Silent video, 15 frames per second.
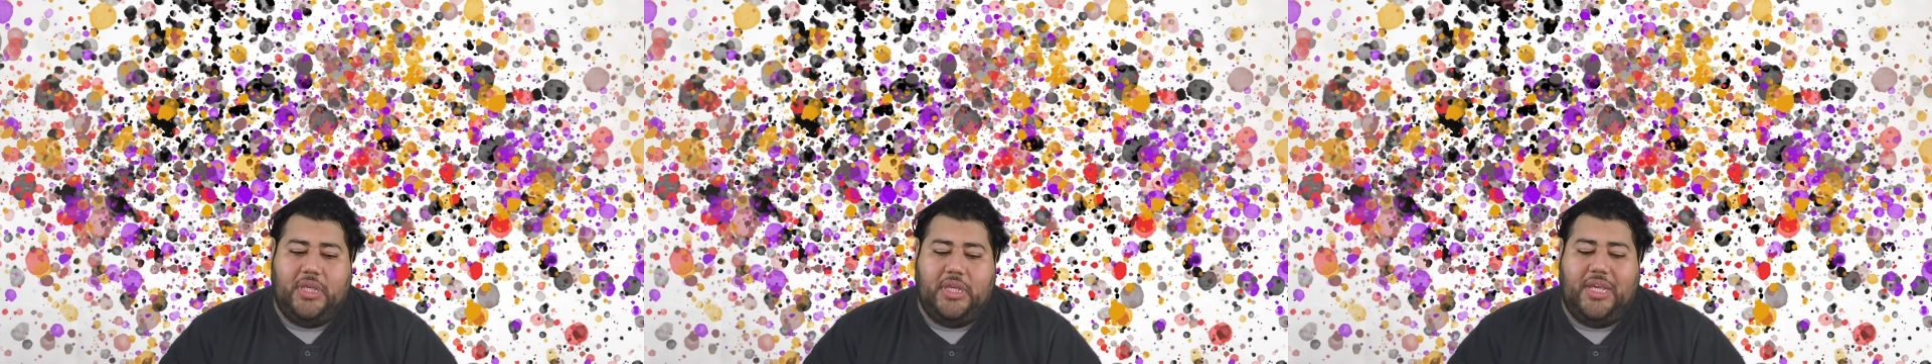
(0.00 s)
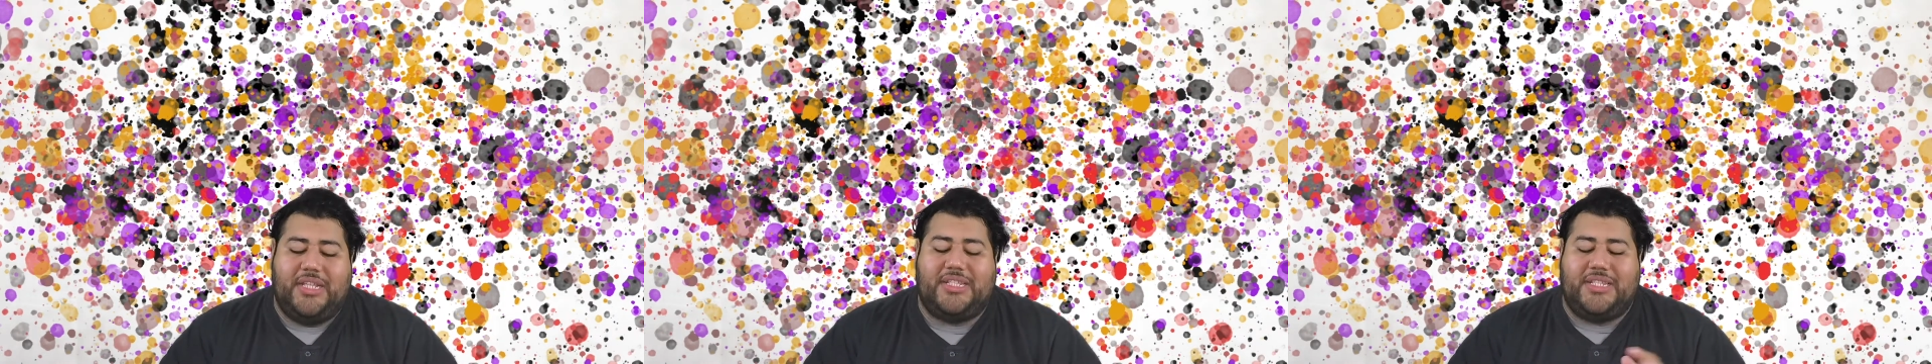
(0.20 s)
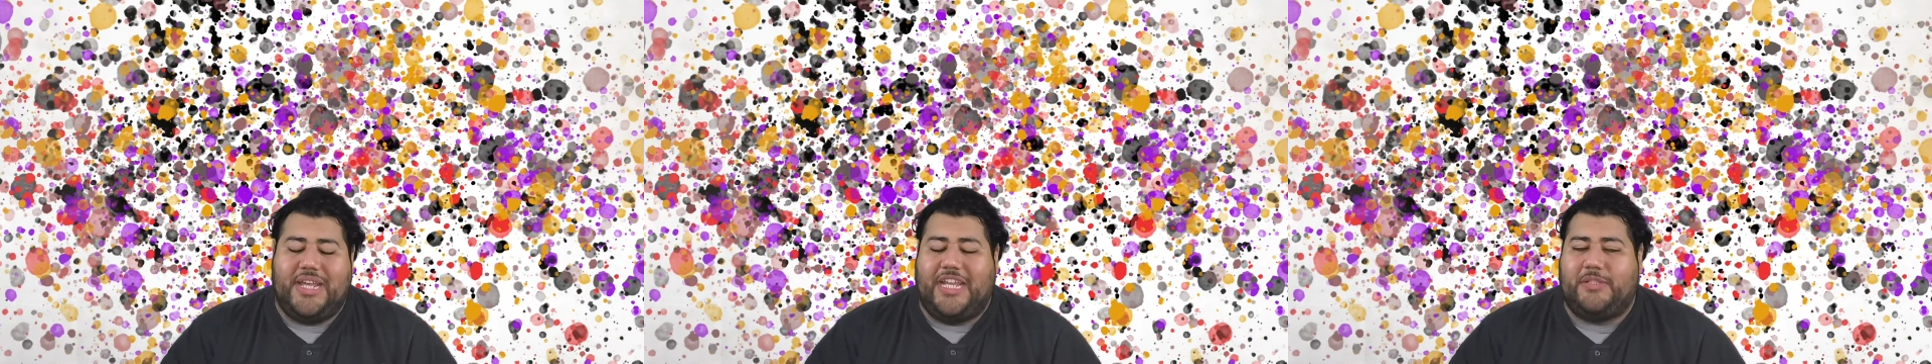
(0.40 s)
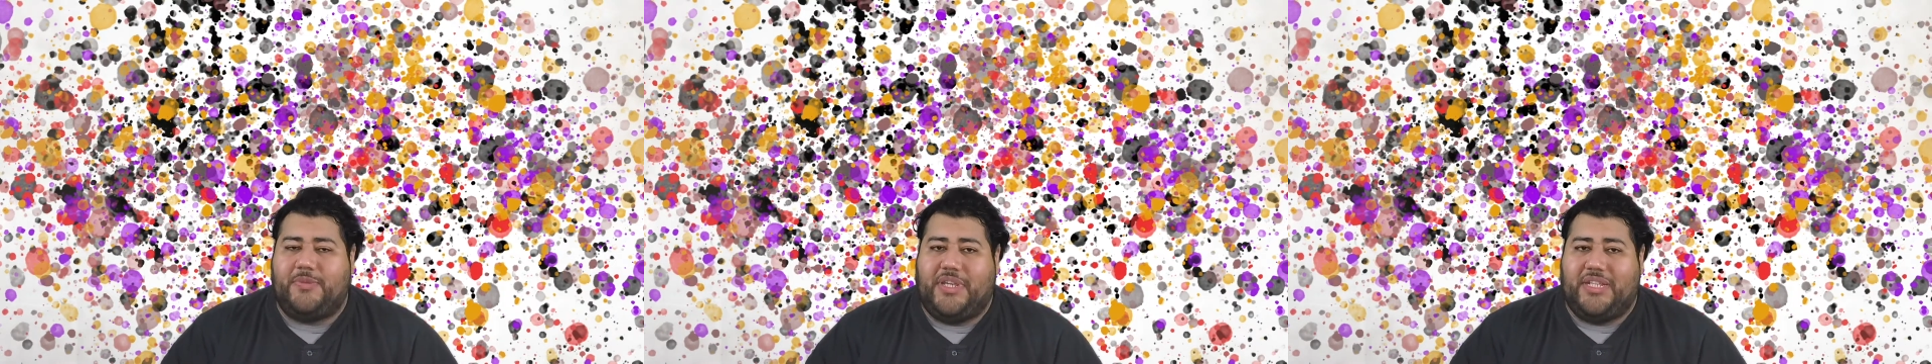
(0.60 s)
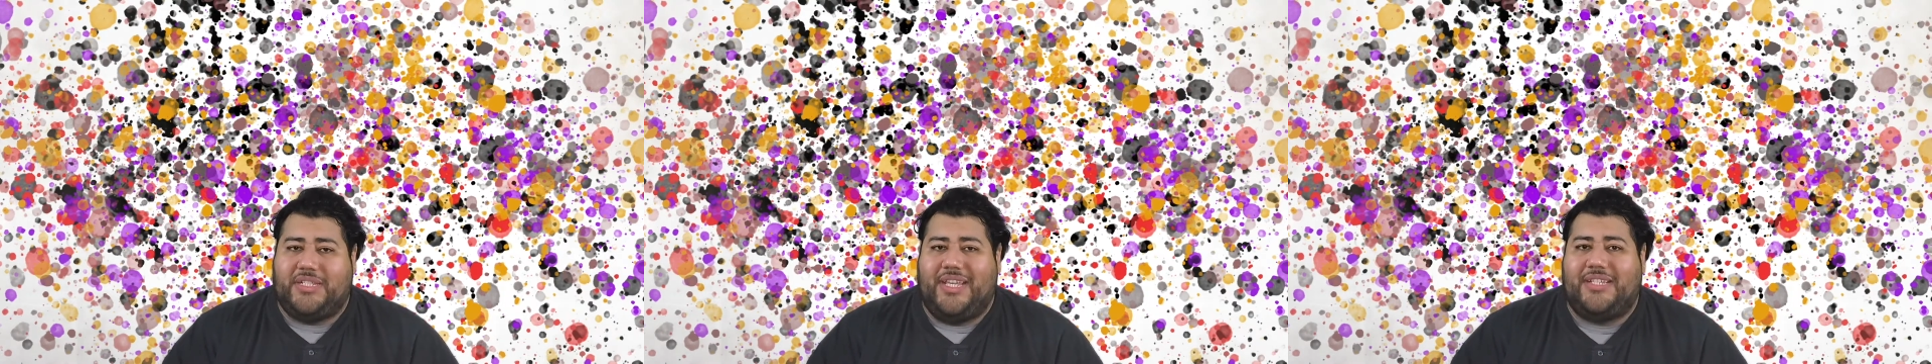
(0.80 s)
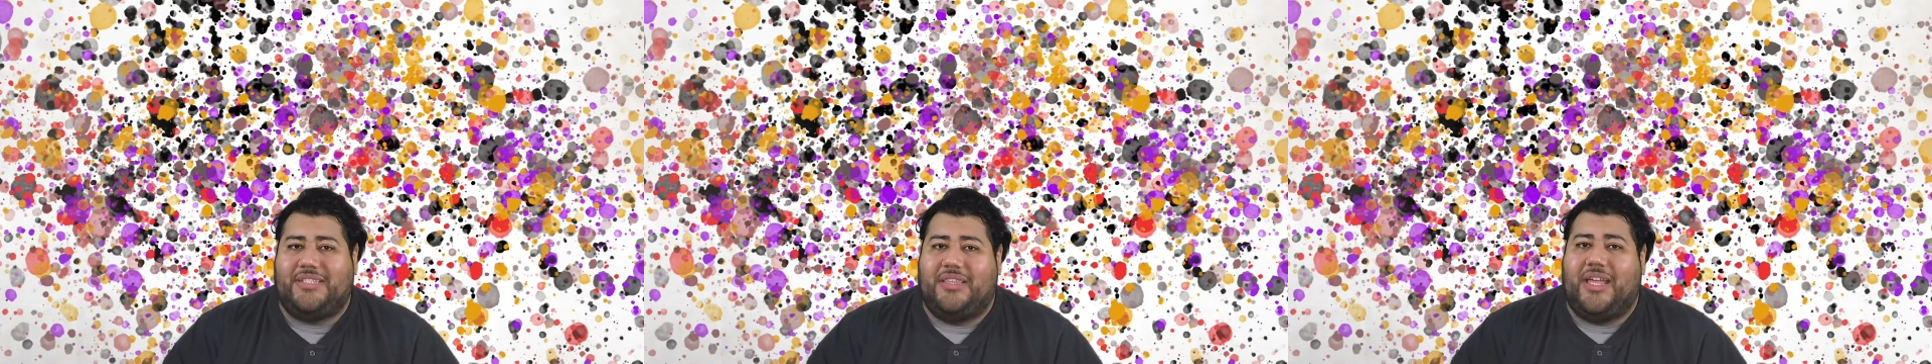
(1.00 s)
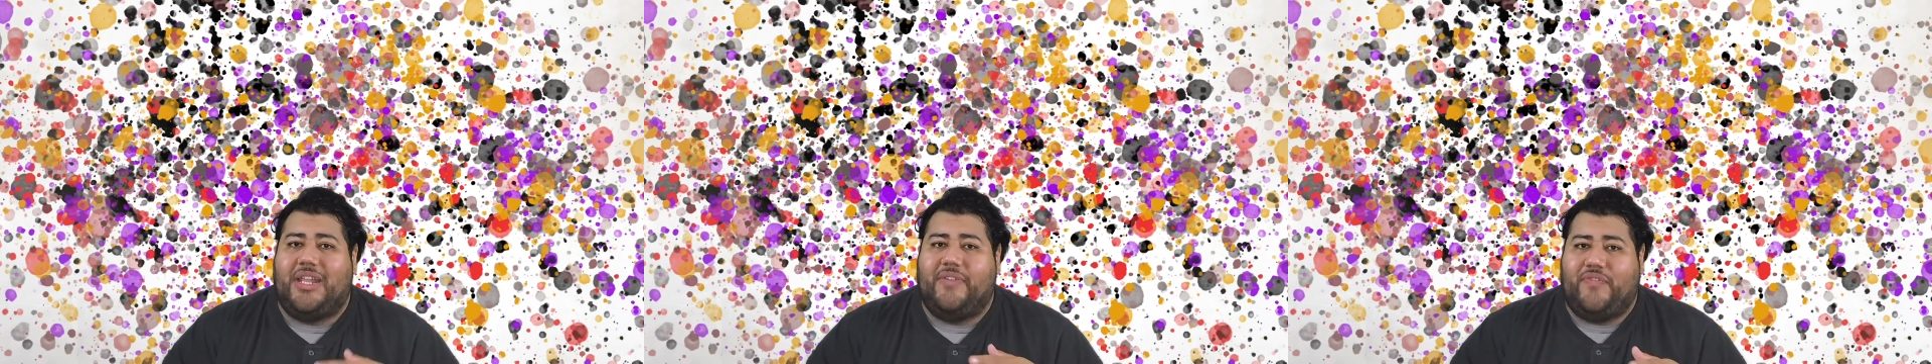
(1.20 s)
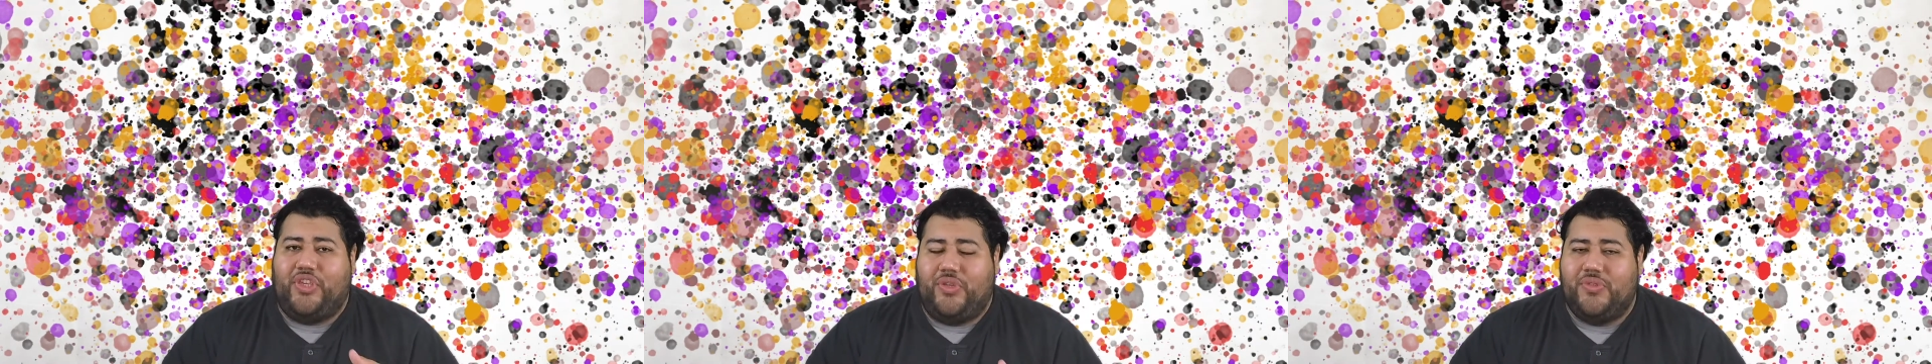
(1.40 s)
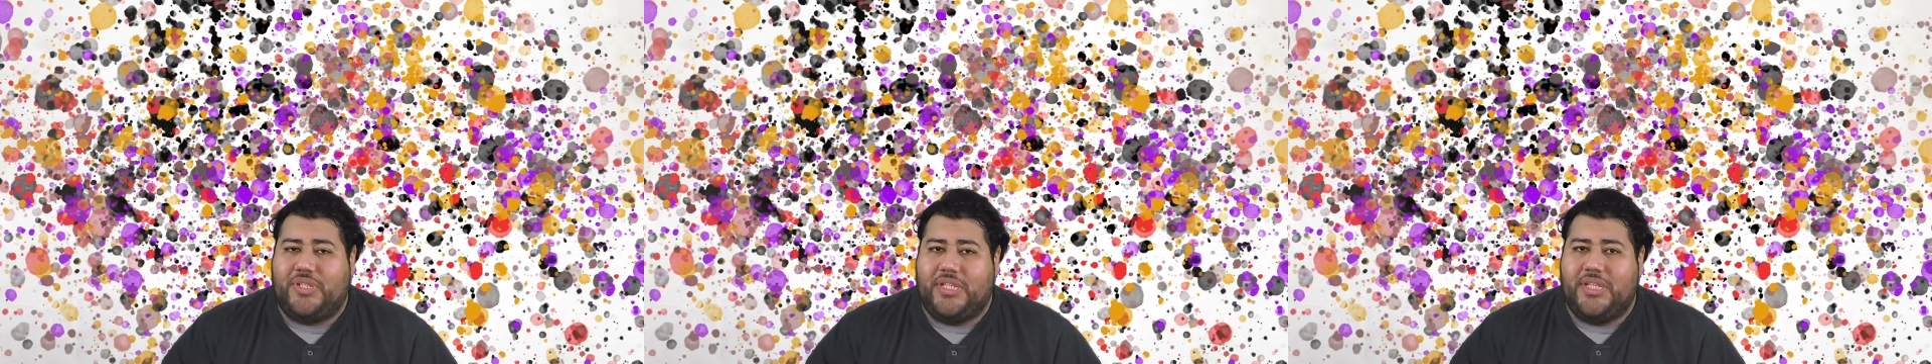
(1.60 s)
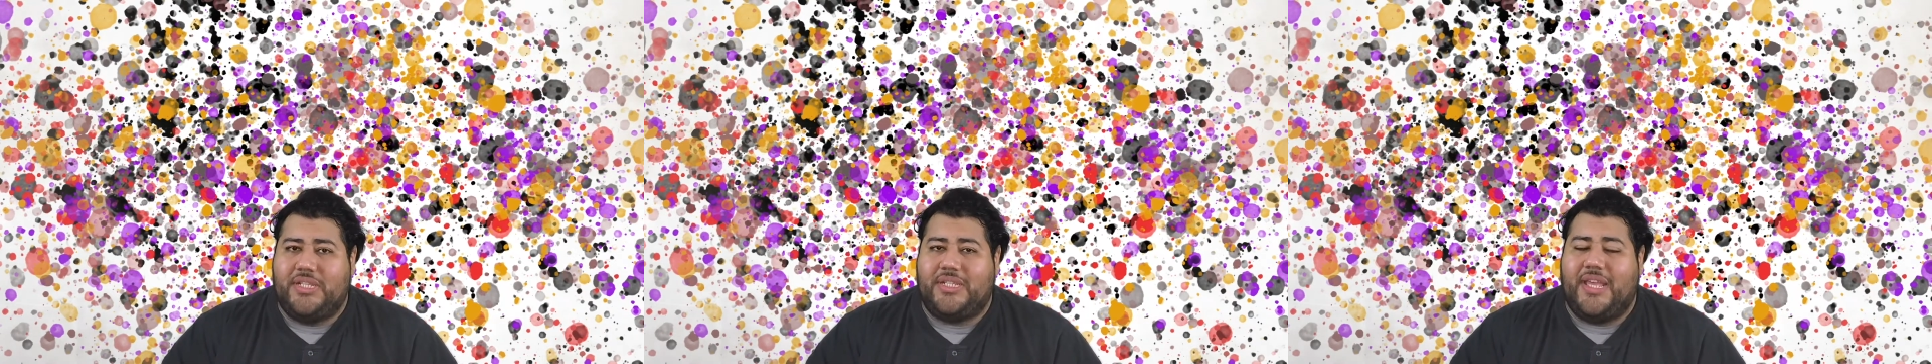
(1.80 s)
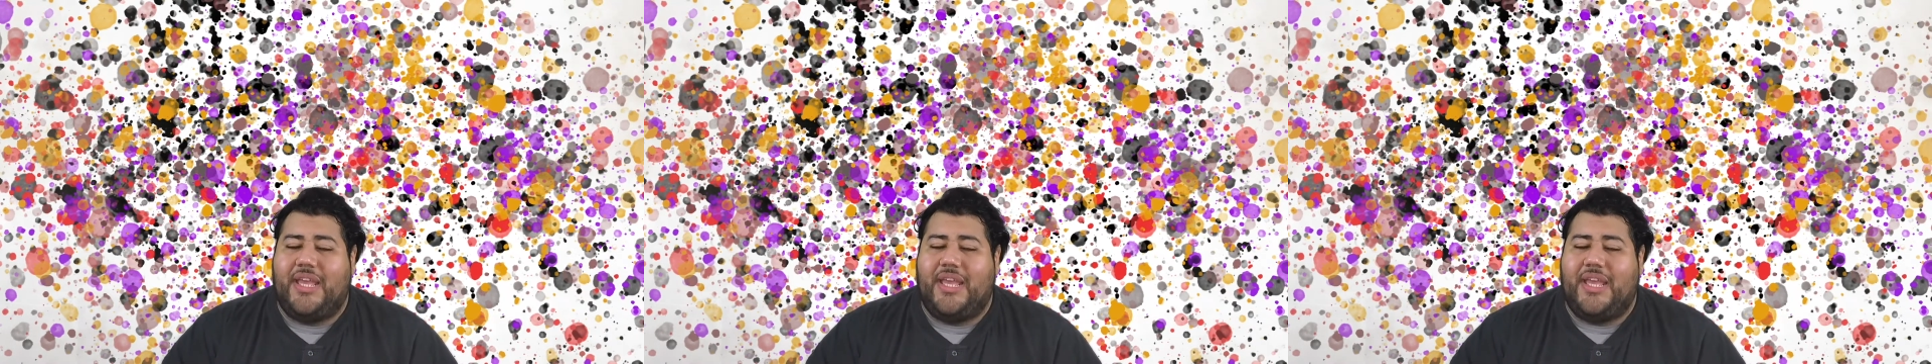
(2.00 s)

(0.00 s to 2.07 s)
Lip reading: It's nice because it has a lot of uses,